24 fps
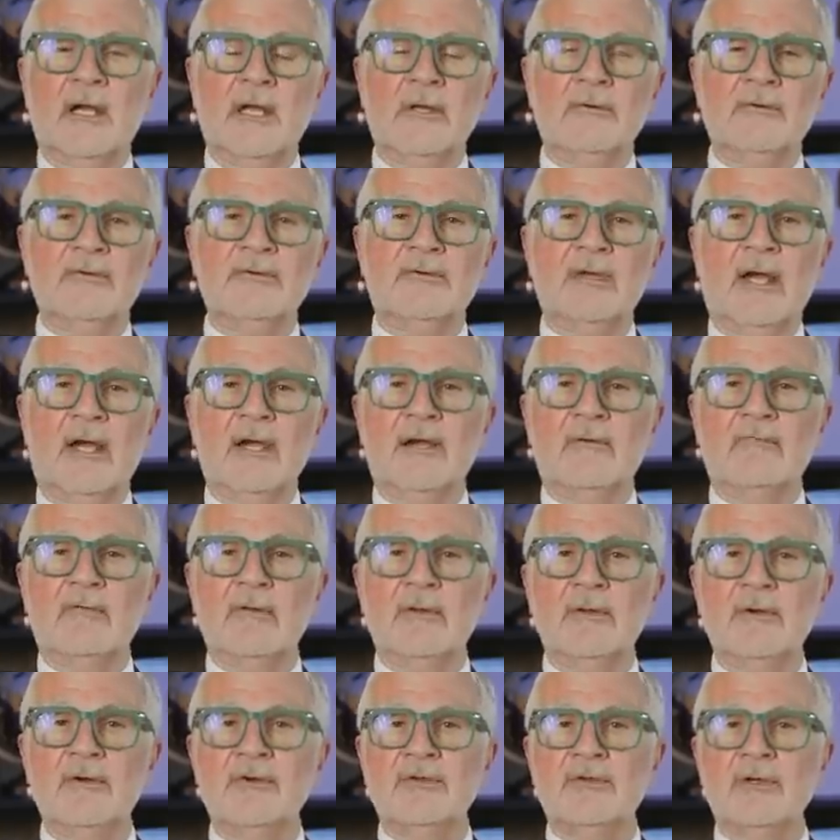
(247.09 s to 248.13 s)
Gundry's Diet
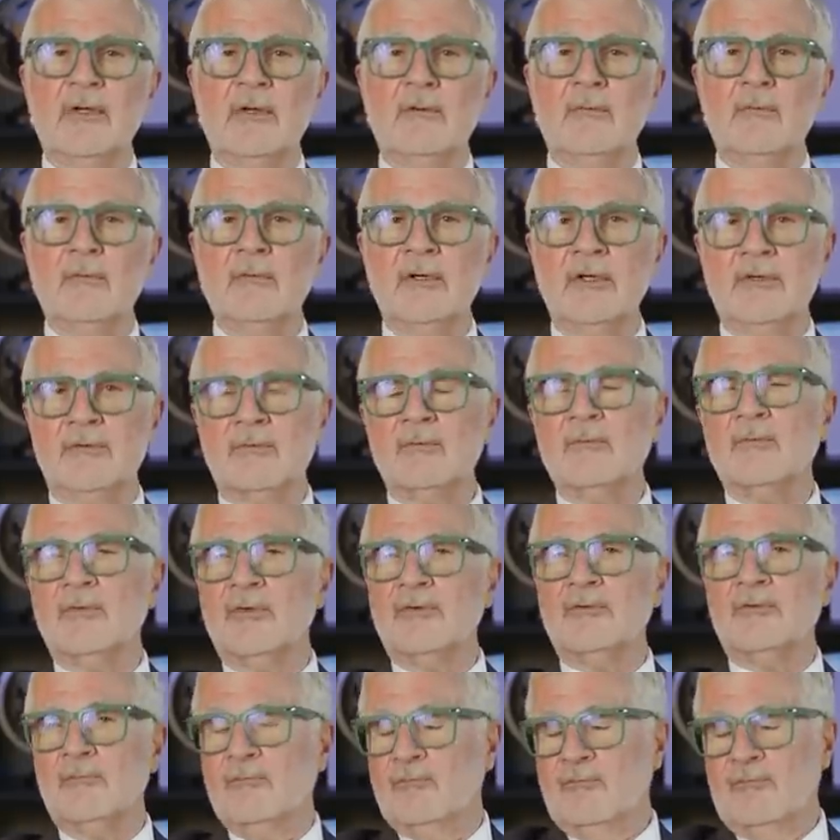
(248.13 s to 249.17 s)
Evolution, which
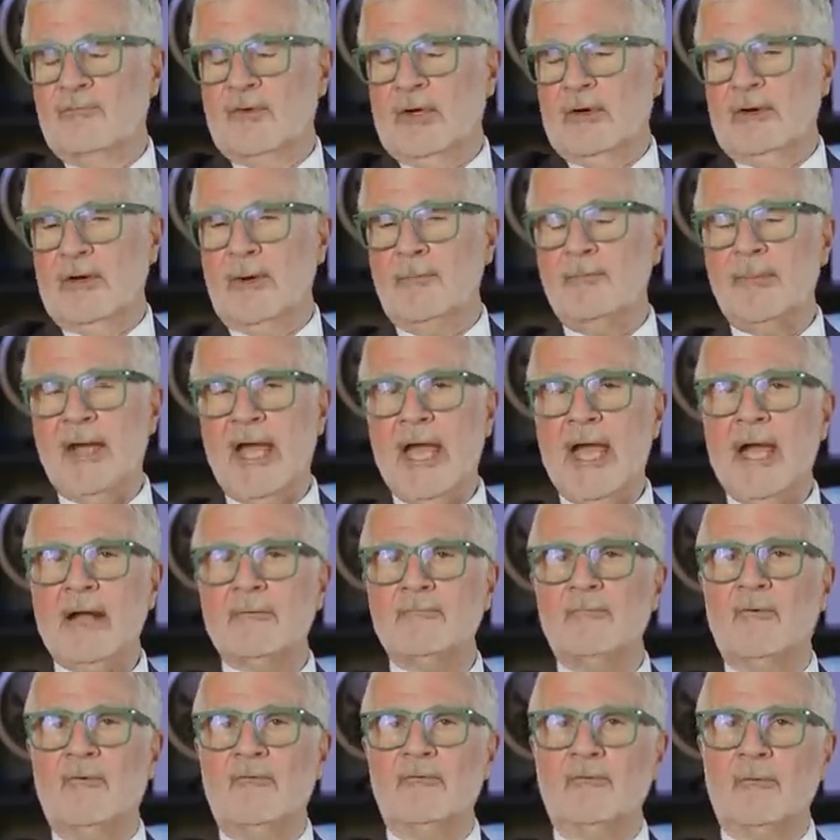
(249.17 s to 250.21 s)
was very
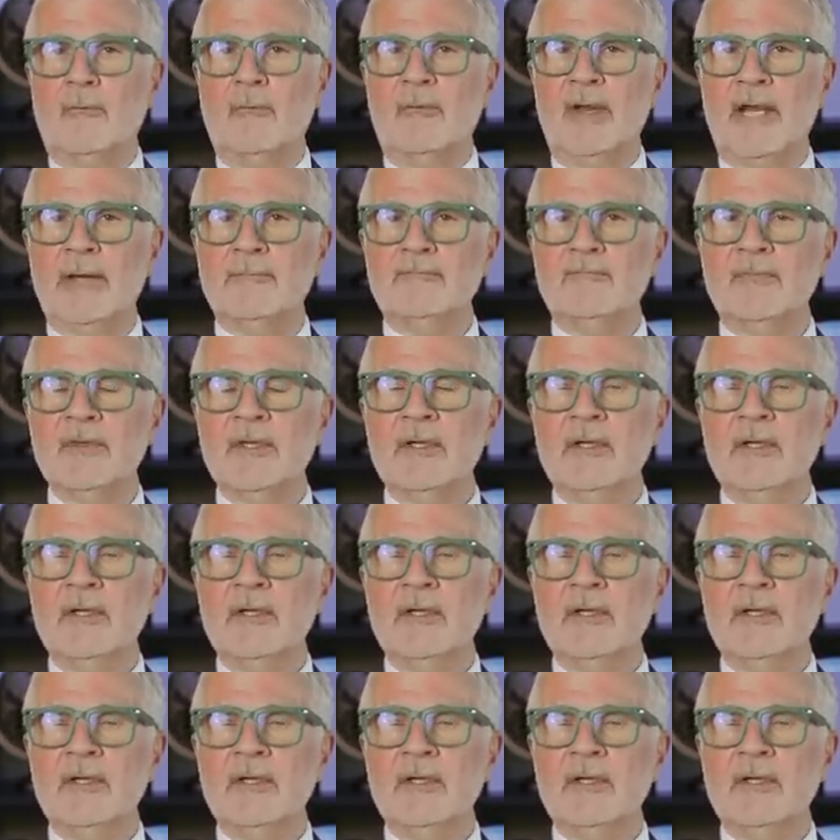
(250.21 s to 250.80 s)
impactful for me,